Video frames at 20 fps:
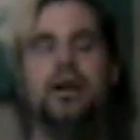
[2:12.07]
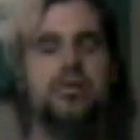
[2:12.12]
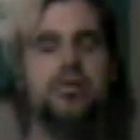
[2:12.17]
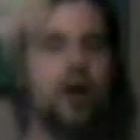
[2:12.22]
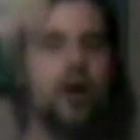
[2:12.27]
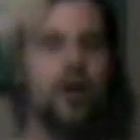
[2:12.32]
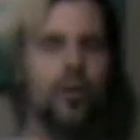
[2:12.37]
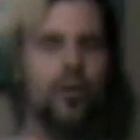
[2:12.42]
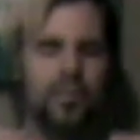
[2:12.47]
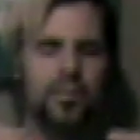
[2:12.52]

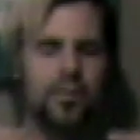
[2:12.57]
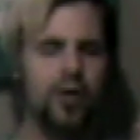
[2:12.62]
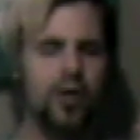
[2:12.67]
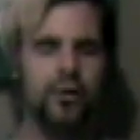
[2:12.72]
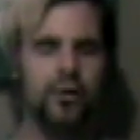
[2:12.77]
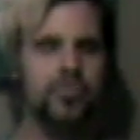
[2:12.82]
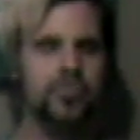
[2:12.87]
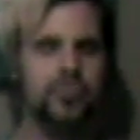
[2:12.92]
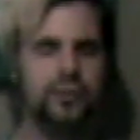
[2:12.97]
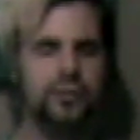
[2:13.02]
No, I'm not
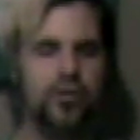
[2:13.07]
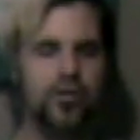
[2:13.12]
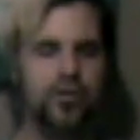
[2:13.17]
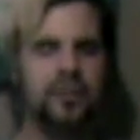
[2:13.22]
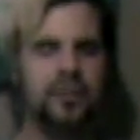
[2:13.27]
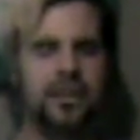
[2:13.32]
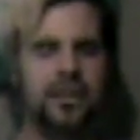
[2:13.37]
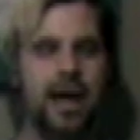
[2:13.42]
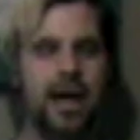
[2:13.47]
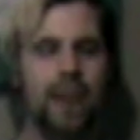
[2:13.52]
one of those
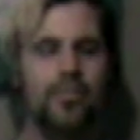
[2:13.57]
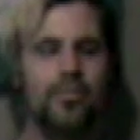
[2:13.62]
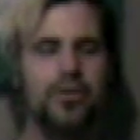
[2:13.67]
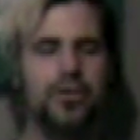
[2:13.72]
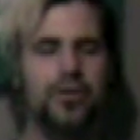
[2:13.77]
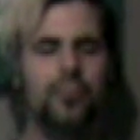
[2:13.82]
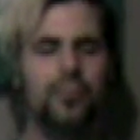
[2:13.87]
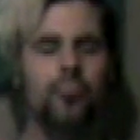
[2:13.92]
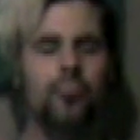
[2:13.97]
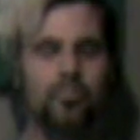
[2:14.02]
crazy cat
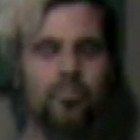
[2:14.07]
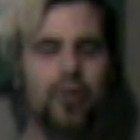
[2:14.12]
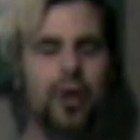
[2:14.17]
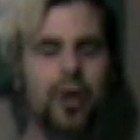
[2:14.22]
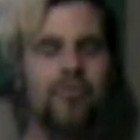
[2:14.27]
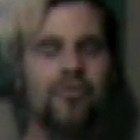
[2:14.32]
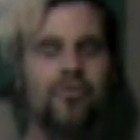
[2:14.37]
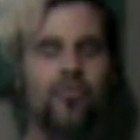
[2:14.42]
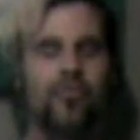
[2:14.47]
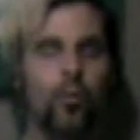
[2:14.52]
people,
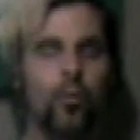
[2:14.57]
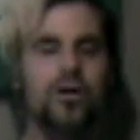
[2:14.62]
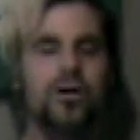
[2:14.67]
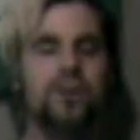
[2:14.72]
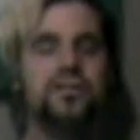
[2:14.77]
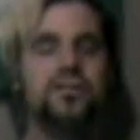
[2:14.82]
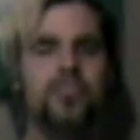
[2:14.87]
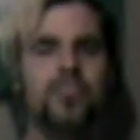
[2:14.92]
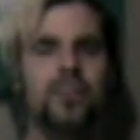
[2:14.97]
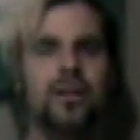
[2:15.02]
but for
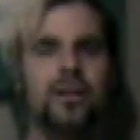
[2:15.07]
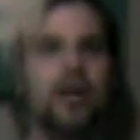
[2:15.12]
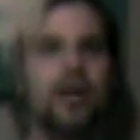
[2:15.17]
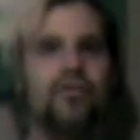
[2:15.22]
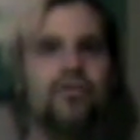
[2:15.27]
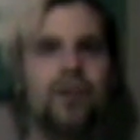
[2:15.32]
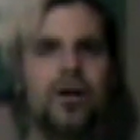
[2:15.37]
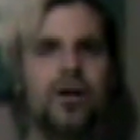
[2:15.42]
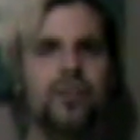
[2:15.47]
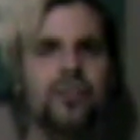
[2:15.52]
once in my
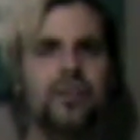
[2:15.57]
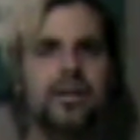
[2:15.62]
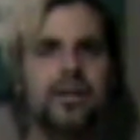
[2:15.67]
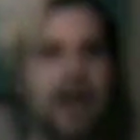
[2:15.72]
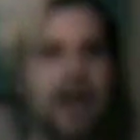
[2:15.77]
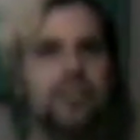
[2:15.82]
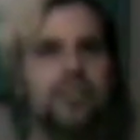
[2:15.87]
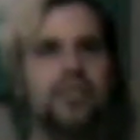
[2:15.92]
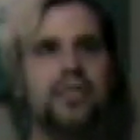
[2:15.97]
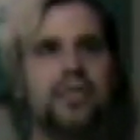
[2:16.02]
life, I have a
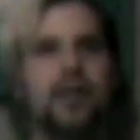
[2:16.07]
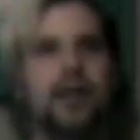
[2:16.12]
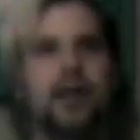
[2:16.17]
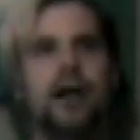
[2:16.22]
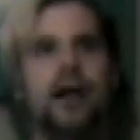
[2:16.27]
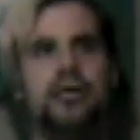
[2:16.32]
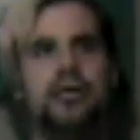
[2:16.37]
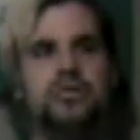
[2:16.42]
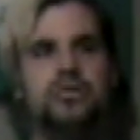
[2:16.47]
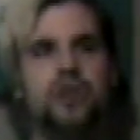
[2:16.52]
cat
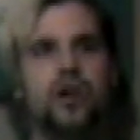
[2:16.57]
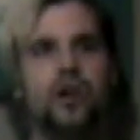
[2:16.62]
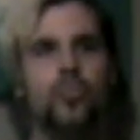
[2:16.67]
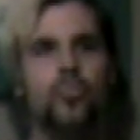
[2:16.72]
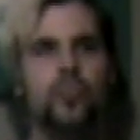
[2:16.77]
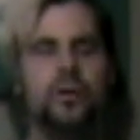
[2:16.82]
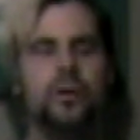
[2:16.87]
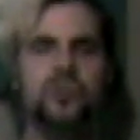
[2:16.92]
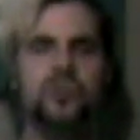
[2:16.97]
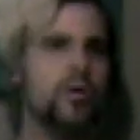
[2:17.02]
that I
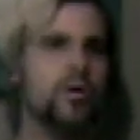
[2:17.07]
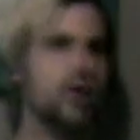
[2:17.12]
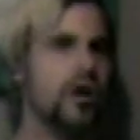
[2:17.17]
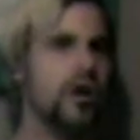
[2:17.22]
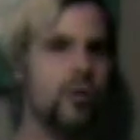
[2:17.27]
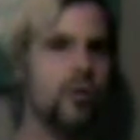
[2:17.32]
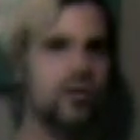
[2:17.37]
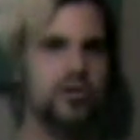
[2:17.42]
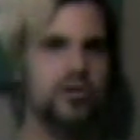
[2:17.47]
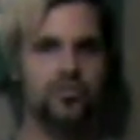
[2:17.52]
don't want to swing
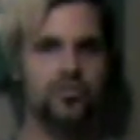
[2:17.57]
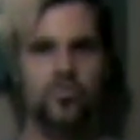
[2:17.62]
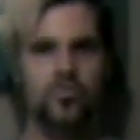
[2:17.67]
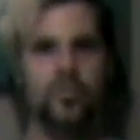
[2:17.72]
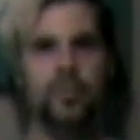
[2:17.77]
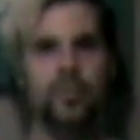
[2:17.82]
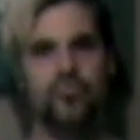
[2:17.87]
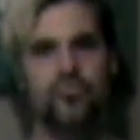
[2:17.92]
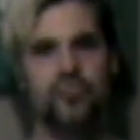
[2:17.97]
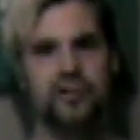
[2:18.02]
across the
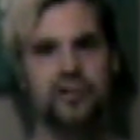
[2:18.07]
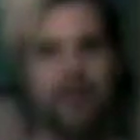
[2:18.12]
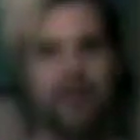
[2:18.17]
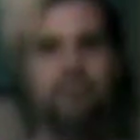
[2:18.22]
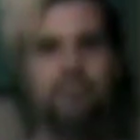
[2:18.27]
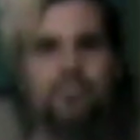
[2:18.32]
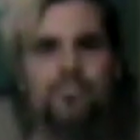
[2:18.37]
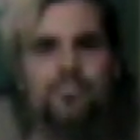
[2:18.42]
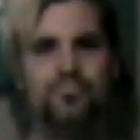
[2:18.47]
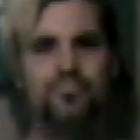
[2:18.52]
room every
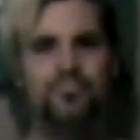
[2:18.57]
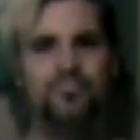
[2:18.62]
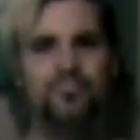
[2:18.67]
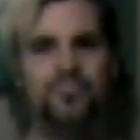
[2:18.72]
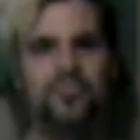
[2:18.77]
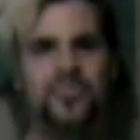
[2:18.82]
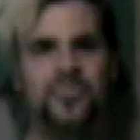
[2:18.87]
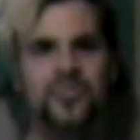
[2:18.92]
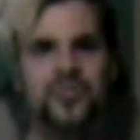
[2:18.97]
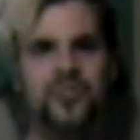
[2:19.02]
day.
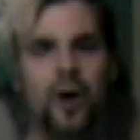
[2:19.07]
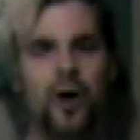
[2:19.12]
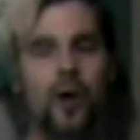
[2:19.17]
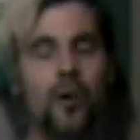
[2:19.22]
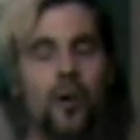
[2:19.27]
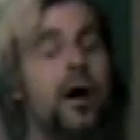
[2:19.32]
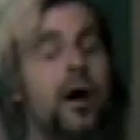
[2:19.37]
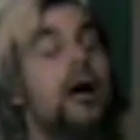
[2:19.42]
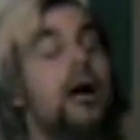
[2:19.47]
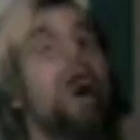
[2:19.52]

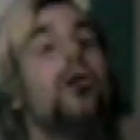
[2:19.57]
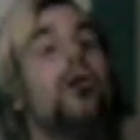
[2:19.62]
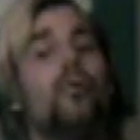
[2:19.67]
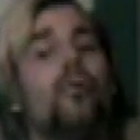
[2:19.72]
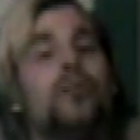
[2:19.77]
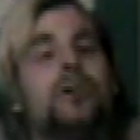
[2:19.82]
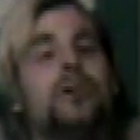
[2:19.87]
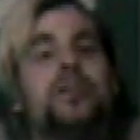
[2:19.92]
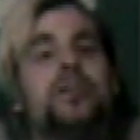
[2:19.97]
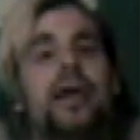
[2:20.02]
So,
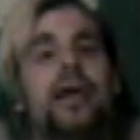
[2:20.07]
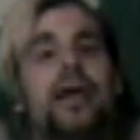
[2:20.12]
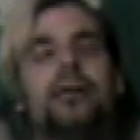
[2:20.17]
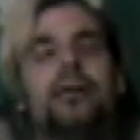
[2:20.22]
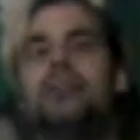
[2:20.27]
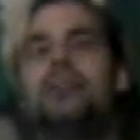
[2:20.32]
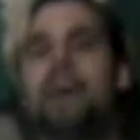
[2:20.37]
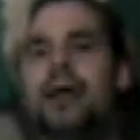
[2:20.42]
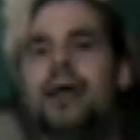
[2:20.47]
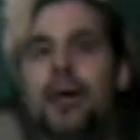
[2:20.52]
once
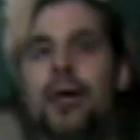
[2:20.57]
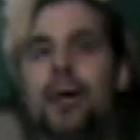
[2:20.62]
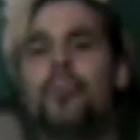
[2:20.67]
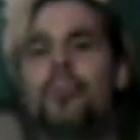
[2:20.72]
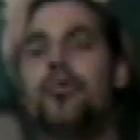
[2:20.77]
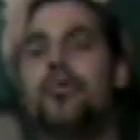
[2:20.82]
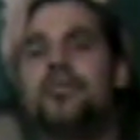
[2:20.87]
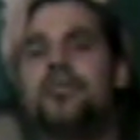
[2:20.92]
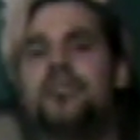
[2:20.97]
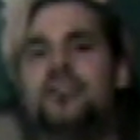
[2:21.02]
again, happy
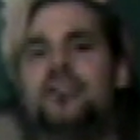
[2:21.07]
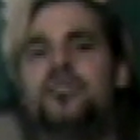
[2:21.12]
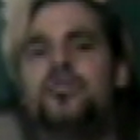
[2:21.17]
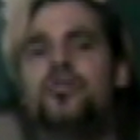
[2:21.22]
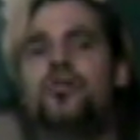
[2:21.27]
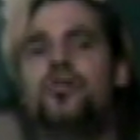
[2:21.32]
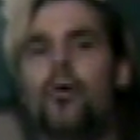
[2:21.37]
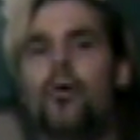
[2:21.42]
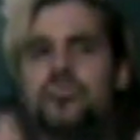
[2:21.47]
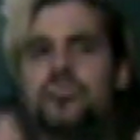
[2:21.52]
birthday,
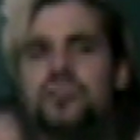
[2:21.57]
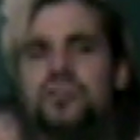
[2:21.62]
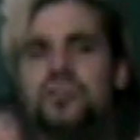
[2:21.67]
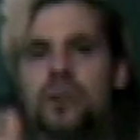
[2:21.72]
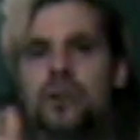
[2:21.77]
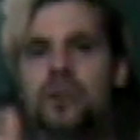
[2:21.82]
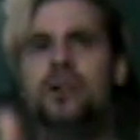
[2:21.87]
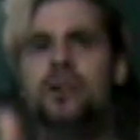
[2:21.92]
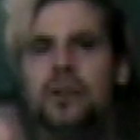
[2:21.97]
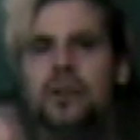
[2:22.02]
Scourge.
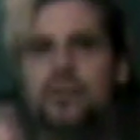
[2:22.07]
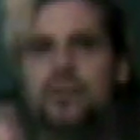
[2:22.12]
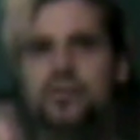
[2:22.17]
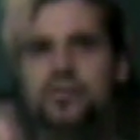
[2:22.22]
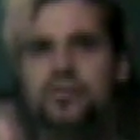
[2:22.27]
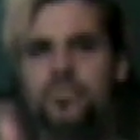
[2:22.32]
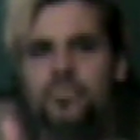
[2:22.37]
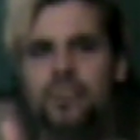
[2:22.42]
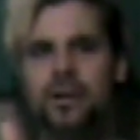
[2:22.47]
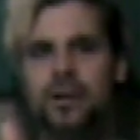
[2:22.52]

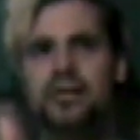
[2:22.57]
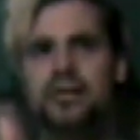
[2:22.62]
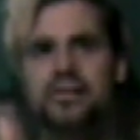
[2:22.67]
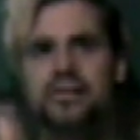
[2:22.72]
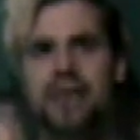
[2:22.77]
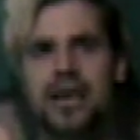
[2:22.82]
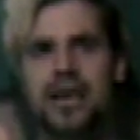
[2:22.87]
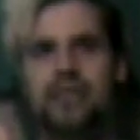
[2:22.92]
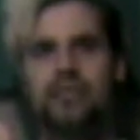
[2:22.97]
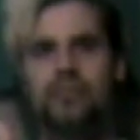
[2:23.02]
It's your big
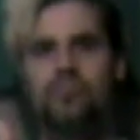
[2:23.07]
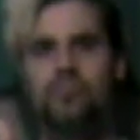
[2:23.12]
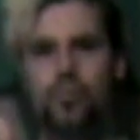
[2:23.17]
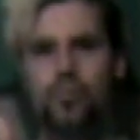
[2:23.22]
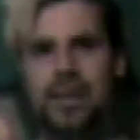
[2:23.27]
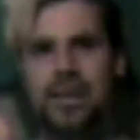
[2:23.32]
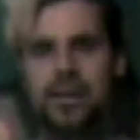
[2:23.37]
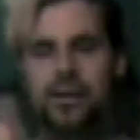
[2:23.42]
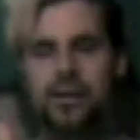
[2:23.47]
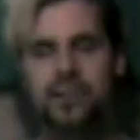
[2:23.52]
ten
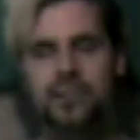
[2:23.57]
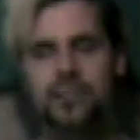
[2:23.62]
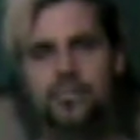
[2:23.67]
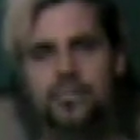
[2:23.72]
week.